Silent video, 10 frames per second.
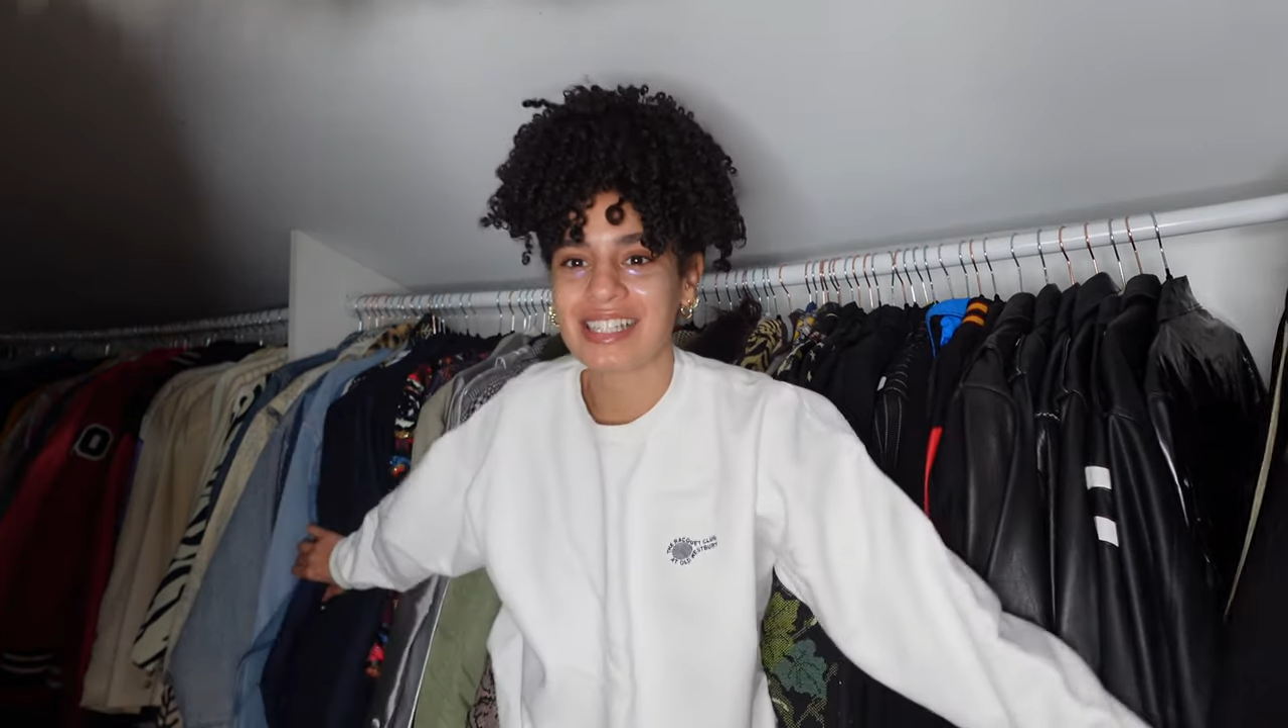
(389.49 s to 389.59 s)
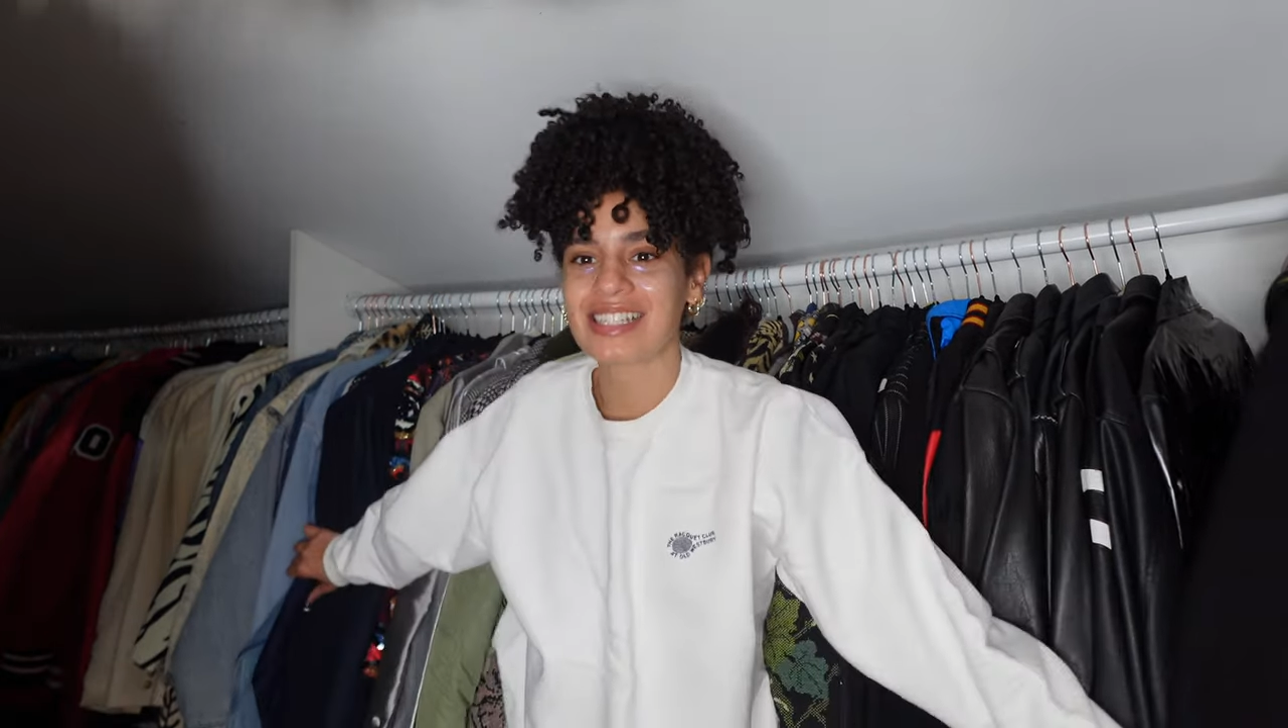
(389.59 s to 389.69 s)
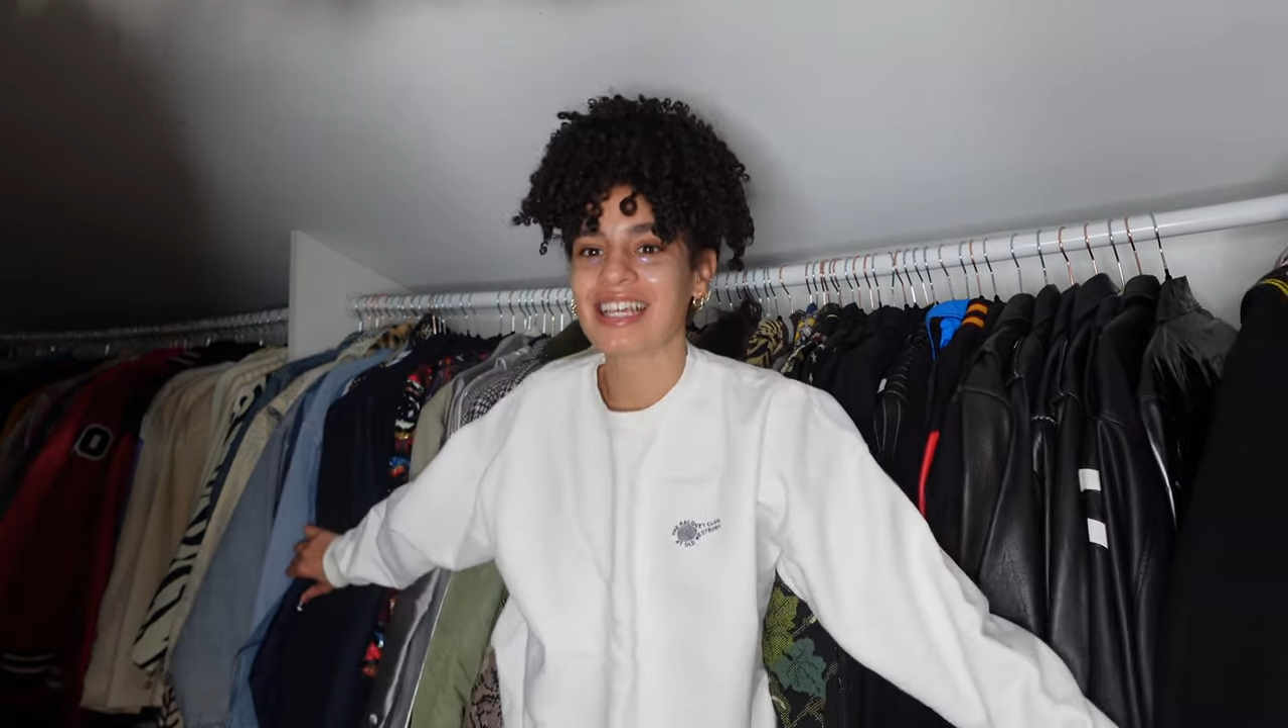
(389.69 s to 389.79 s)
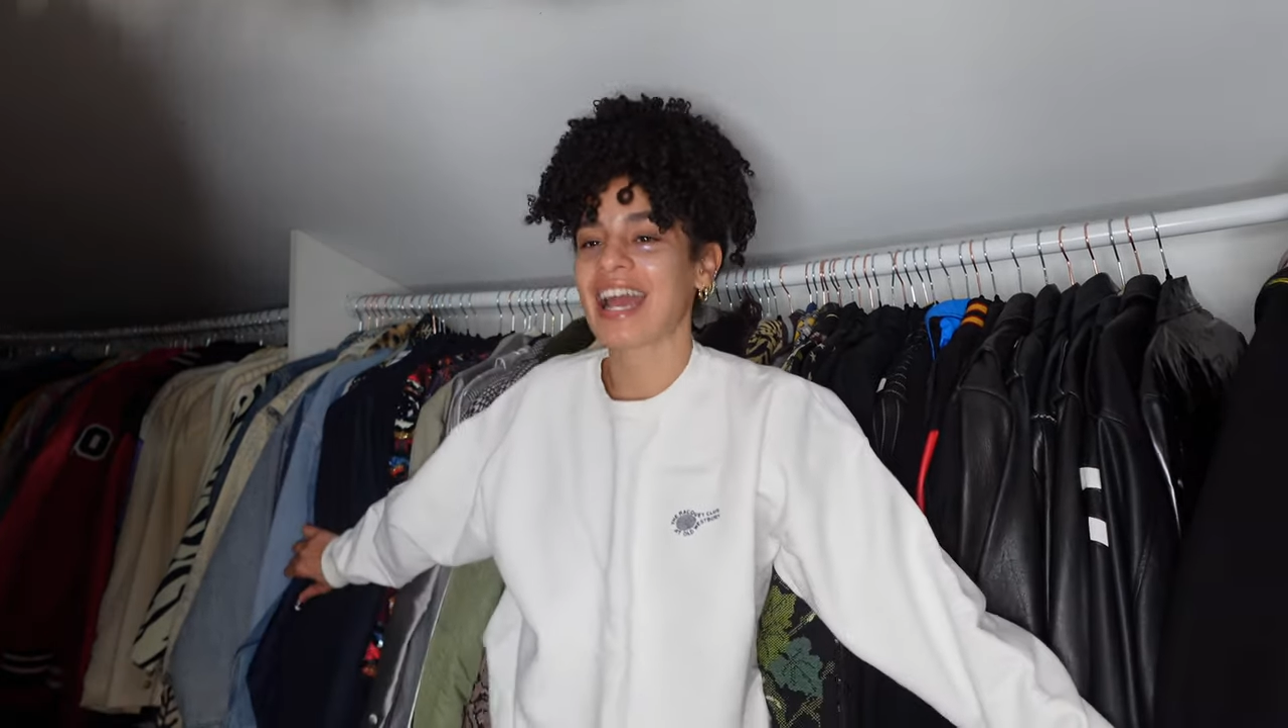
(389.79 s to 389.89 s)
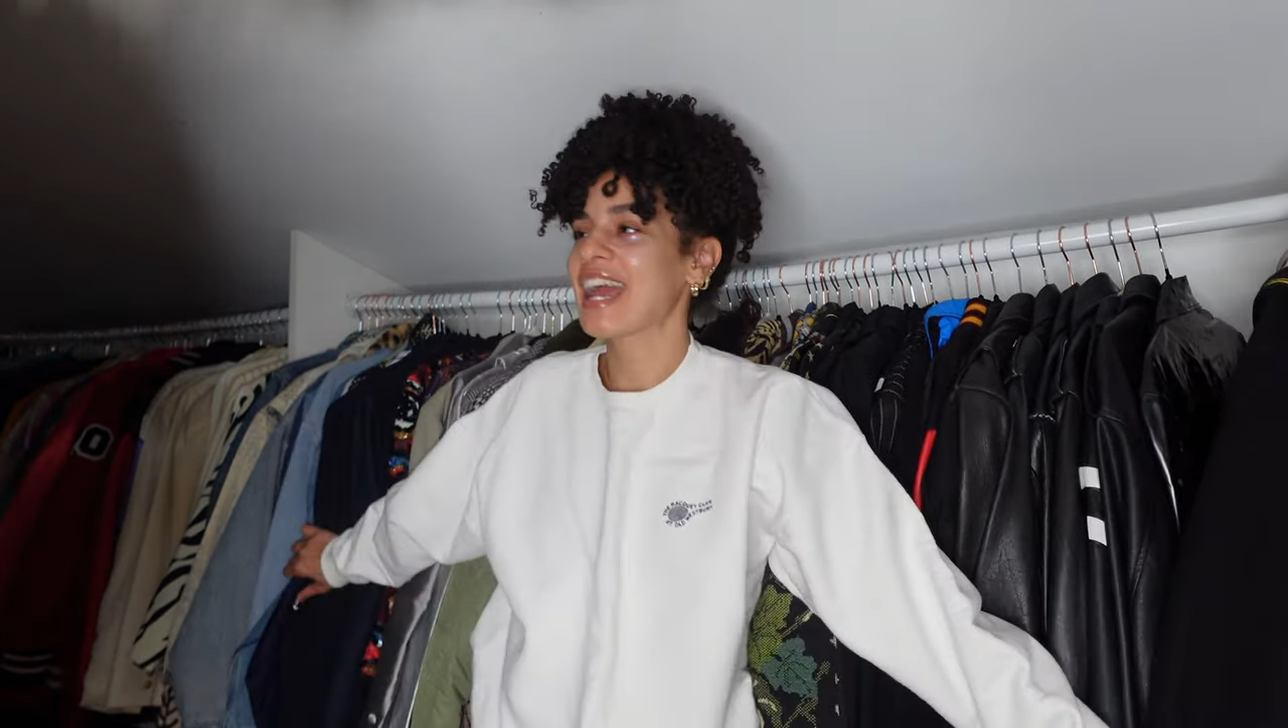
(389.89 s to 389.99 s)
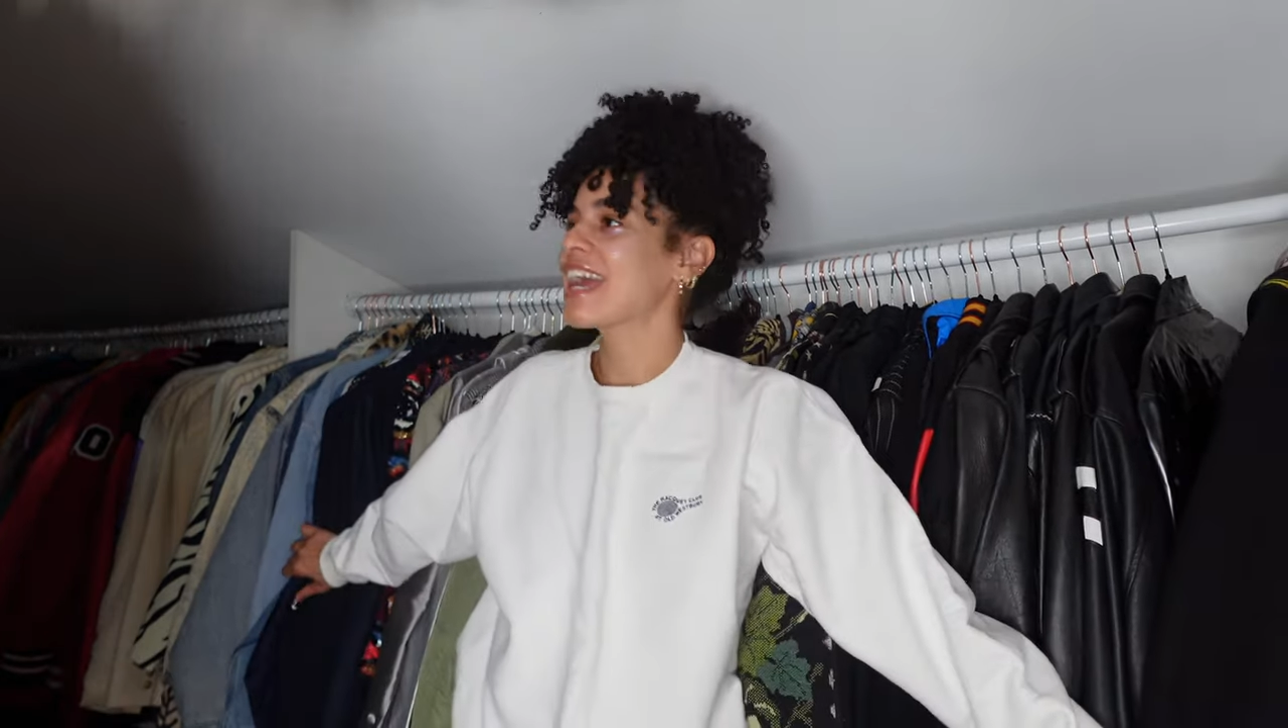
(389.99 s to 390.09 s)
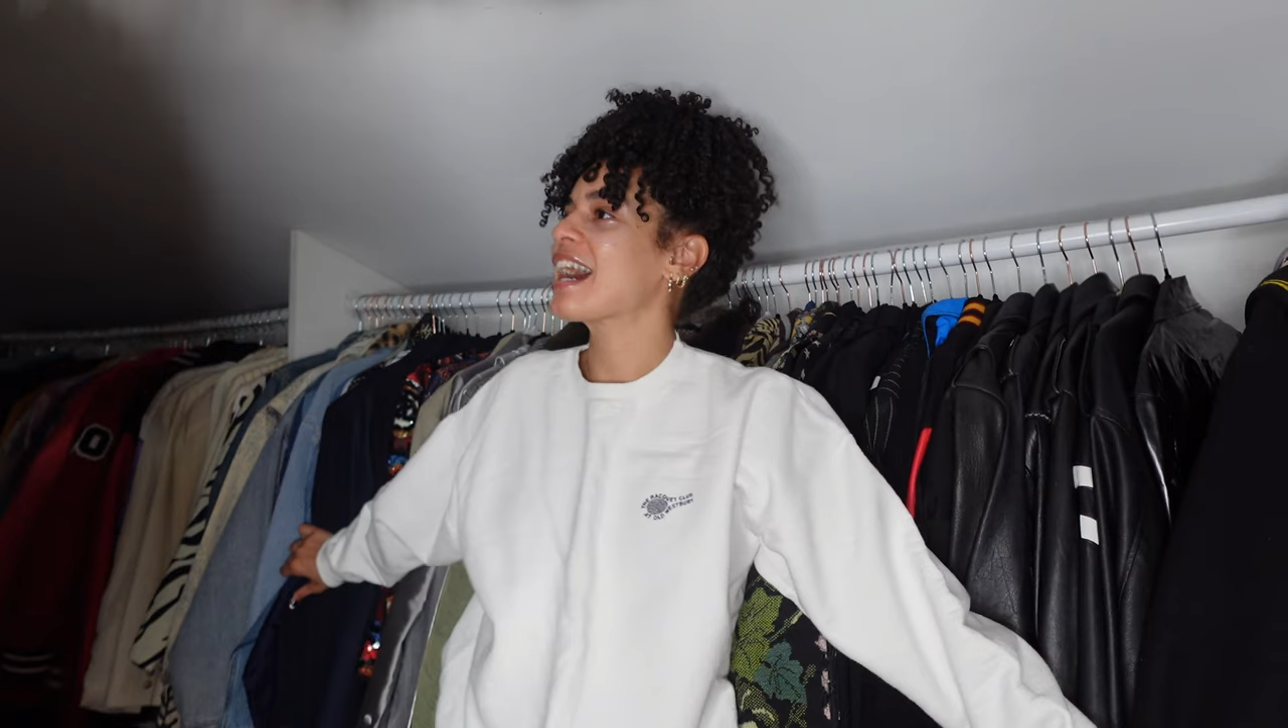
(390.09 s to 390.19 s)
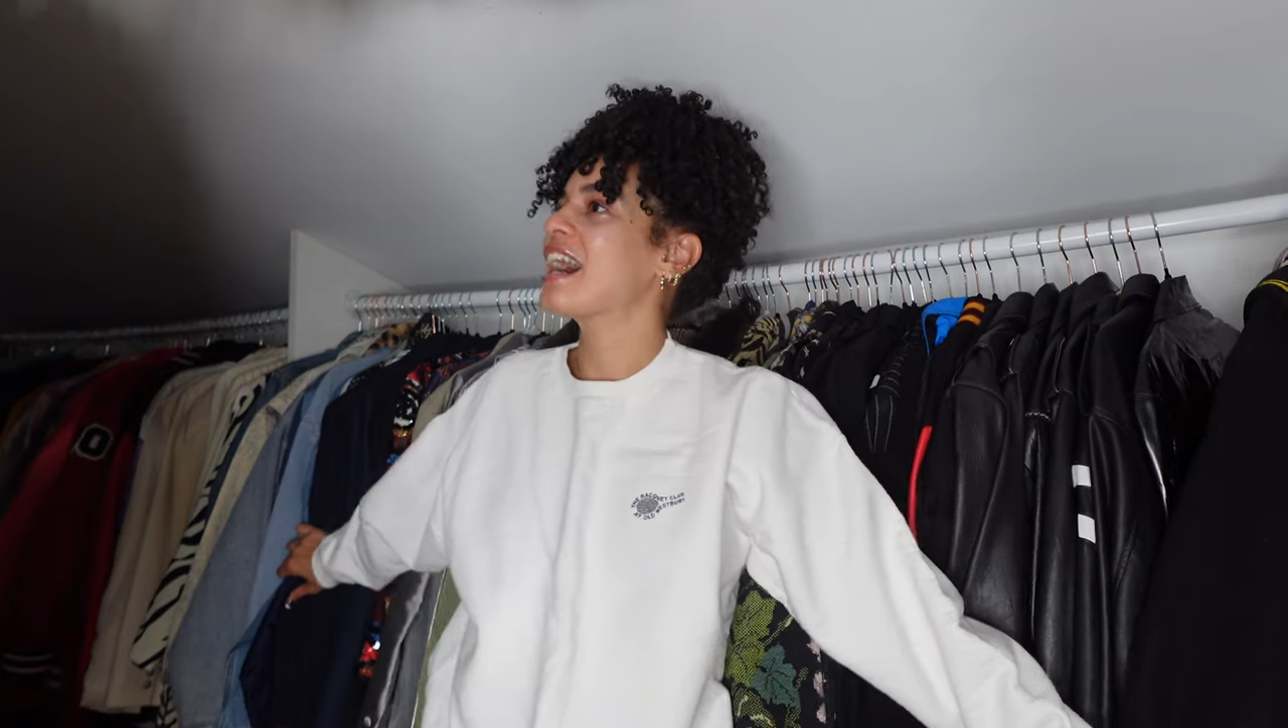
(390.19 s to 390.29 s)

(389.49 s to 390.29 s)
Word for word: to say,